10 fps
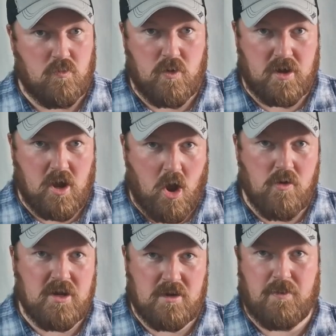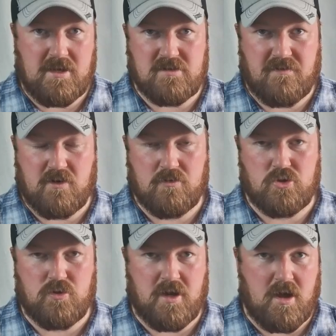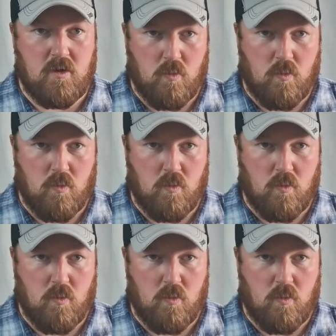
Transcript: We're only going to place our finger on the trigger